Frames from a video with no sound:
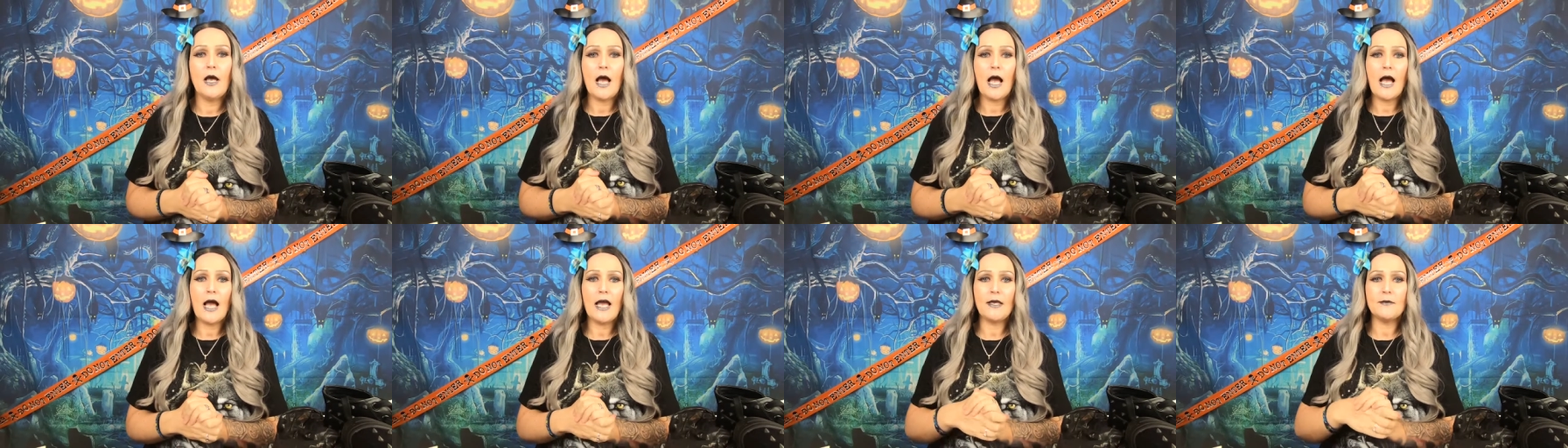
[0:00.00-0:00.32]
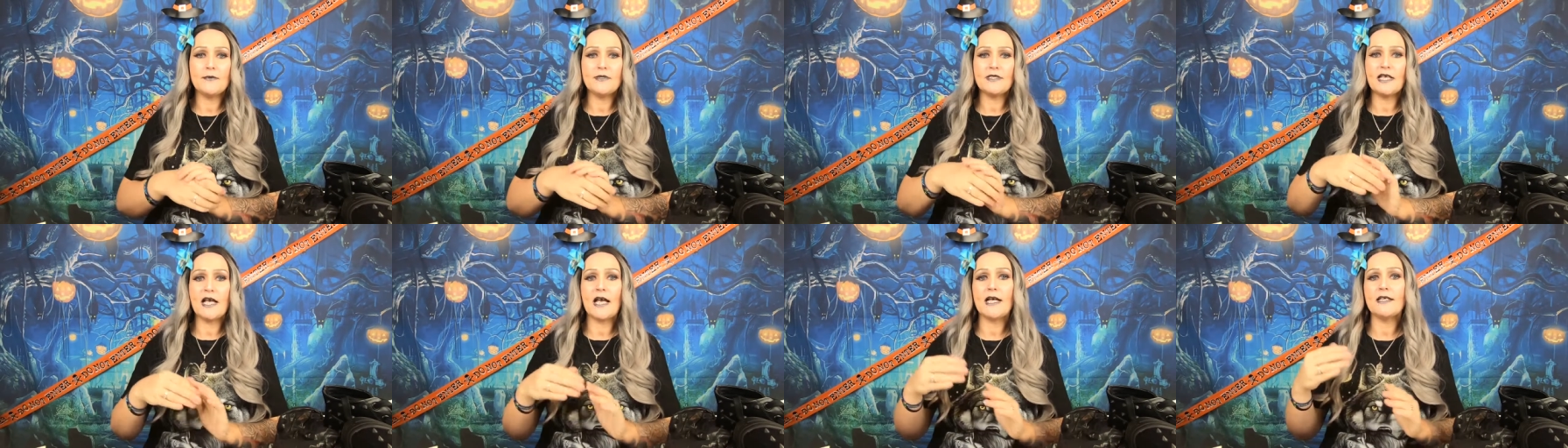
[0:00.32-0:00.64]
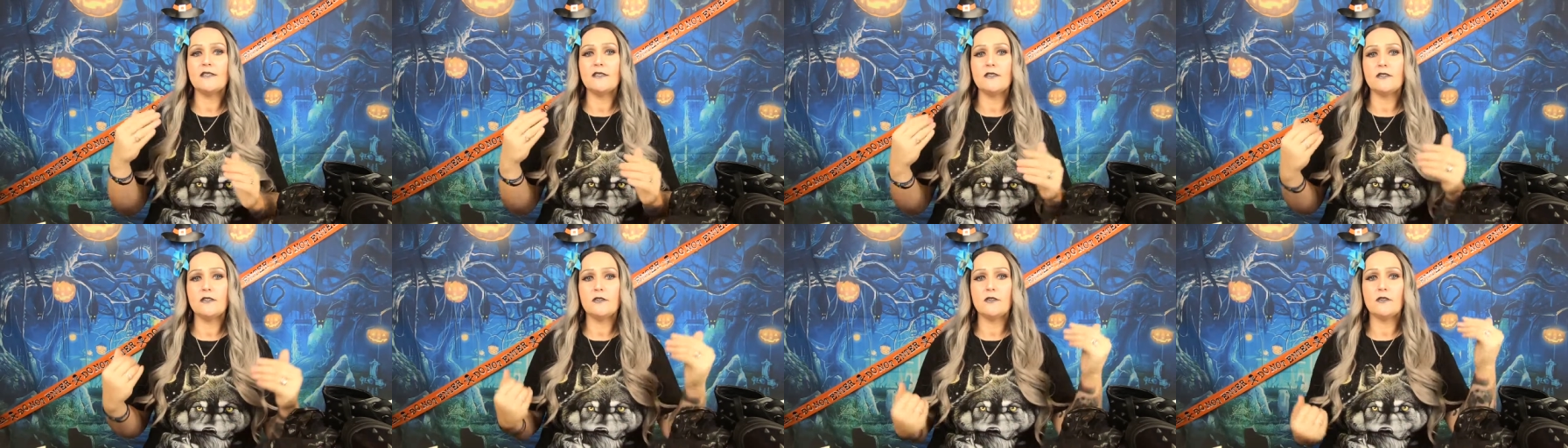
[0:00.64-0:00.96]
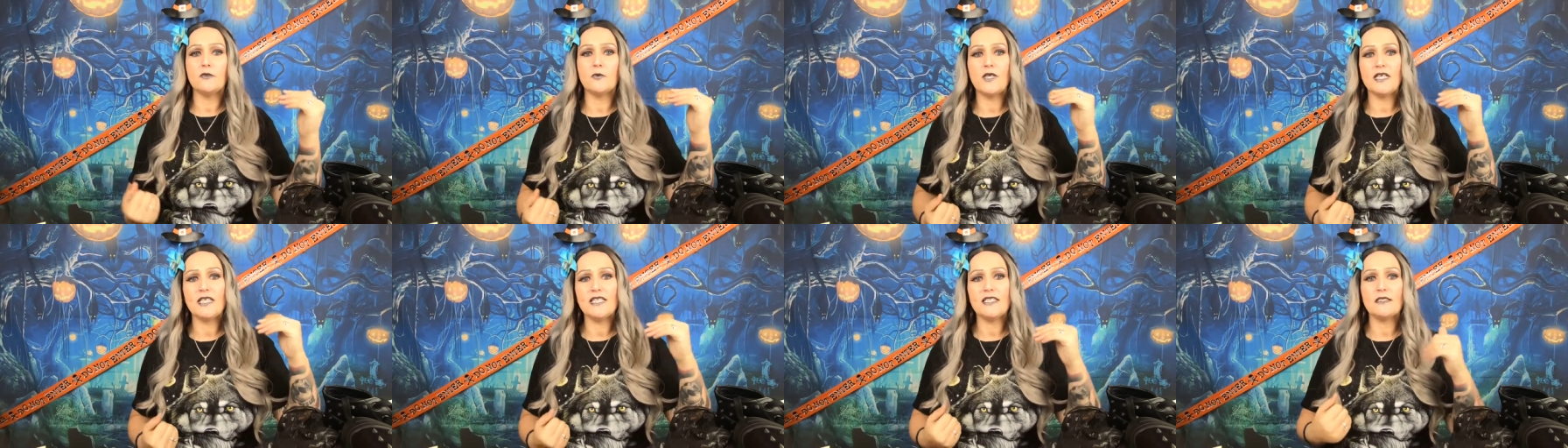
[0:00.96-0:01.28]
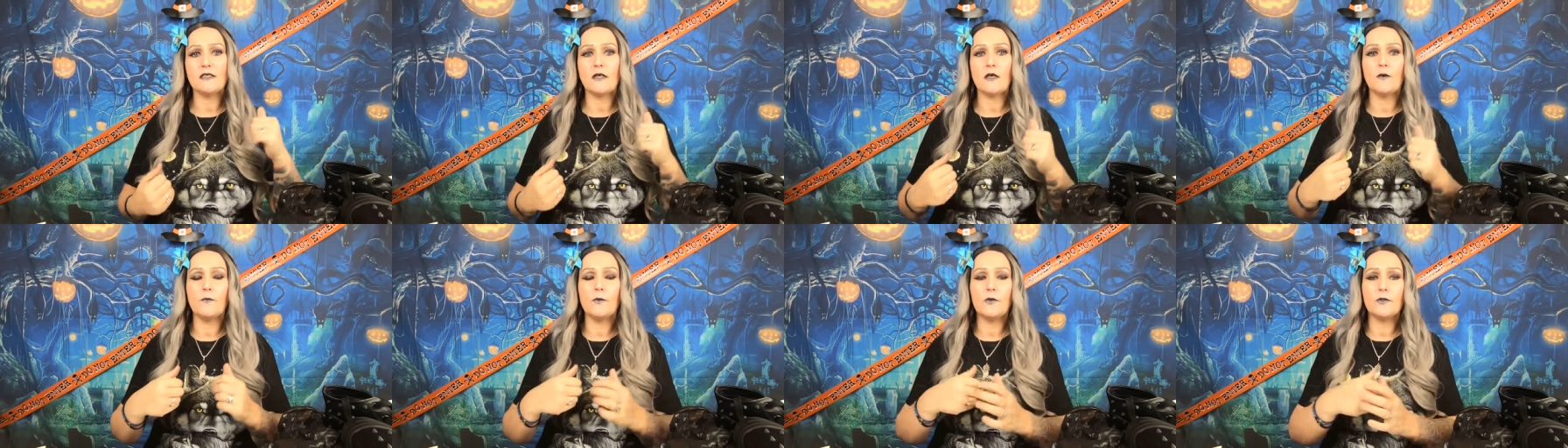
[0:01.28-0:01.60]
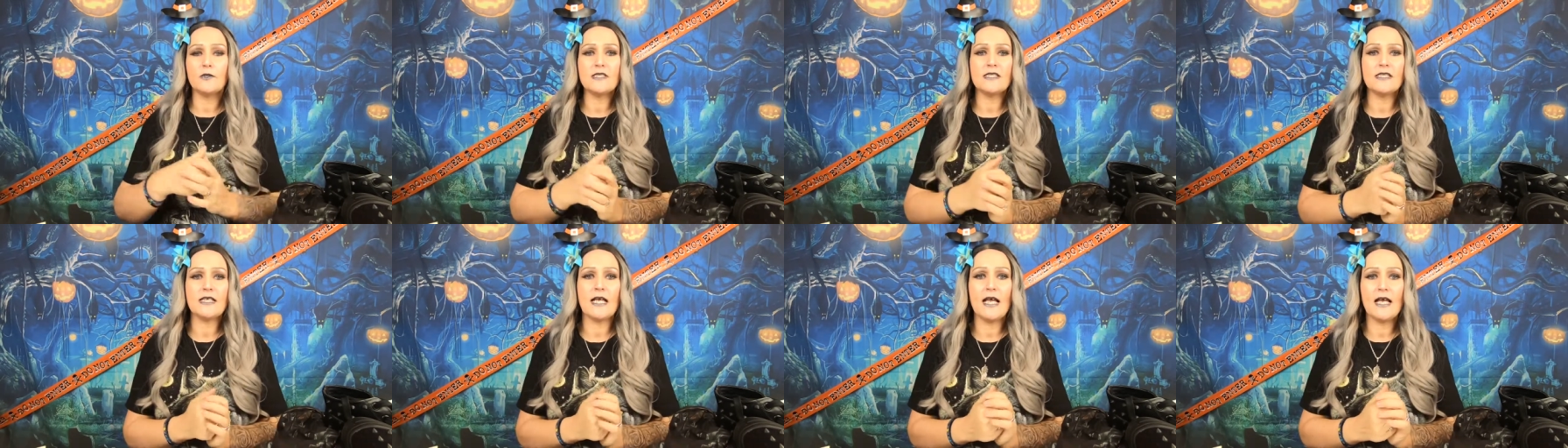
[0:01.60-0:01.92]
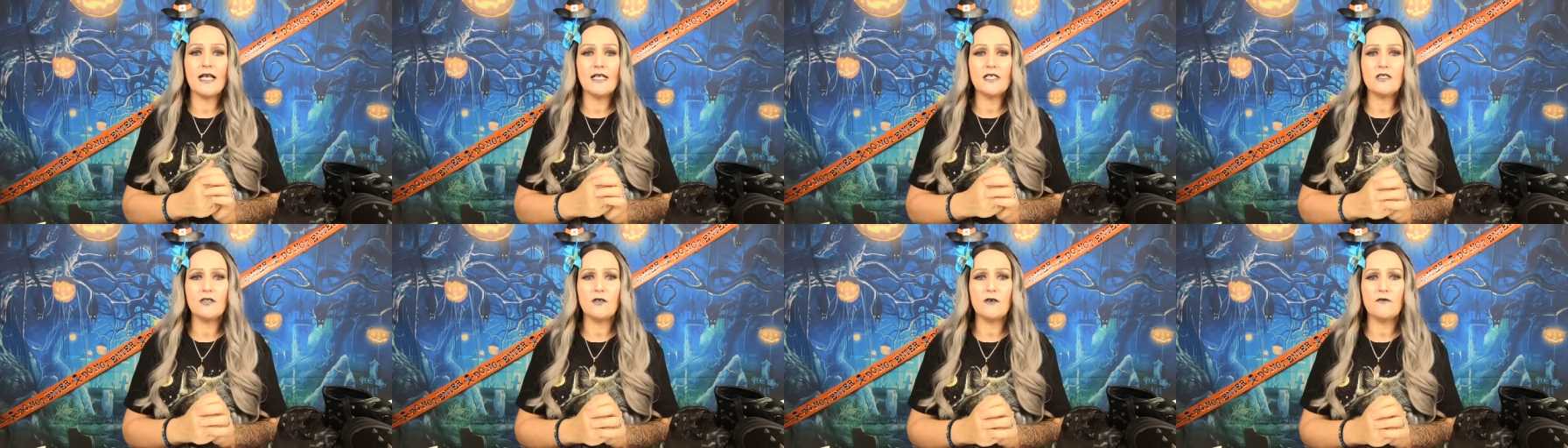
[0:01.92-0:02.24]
I am starting to twist on one side,